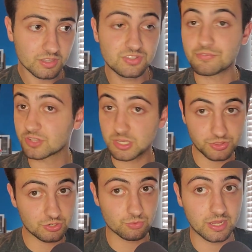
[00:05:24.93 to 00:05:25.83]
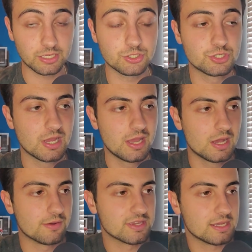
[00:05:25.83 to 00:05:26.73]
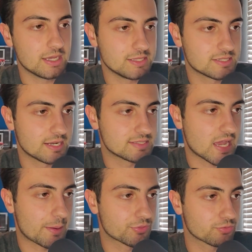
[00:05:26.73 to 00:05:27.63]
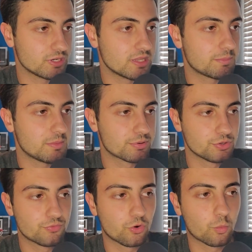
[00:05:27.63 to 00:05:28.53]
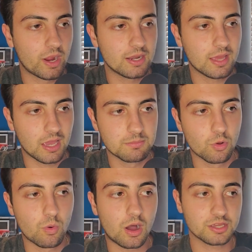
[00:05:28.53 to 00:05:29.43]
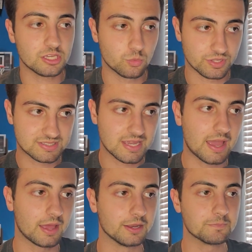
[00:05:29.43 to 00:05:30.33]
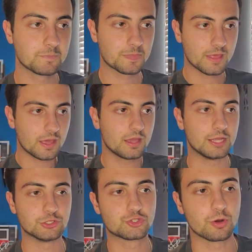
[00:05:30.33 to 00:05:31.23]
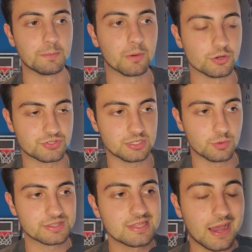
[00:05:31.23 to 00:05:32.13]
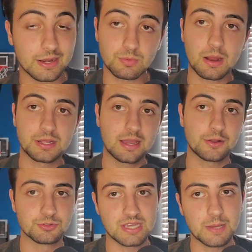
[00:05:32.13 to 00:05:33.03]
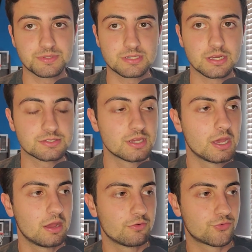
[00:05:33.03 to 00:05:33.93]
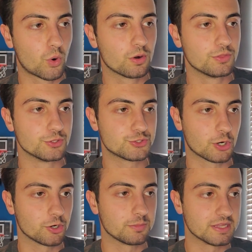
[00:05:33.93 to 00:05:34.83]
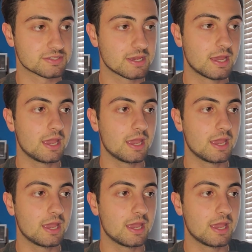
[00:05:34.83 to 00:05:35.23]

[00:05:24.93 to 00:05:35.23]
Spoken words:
Definitely within range of getting into that top 3, that being Purdue, Fort Wayne, and Milwaukee with 10, and Detroit Mercy with 9, rounding out your top 6 for the tournament.